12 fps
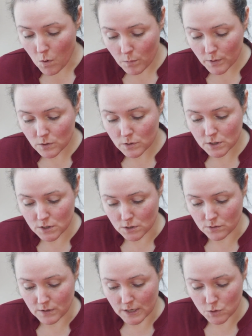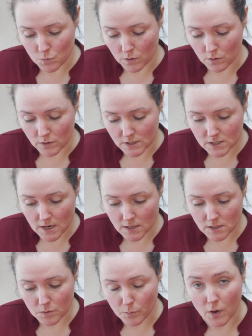what we're going to do is we're going to
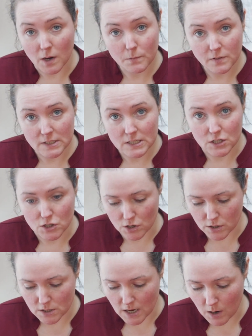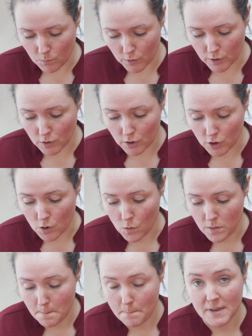start at the bottom of the t-shirt, and we're going to
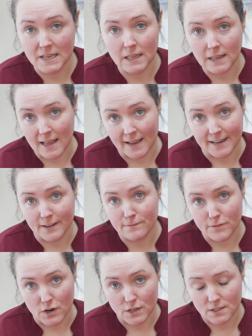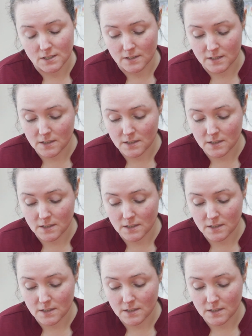go the middle line first.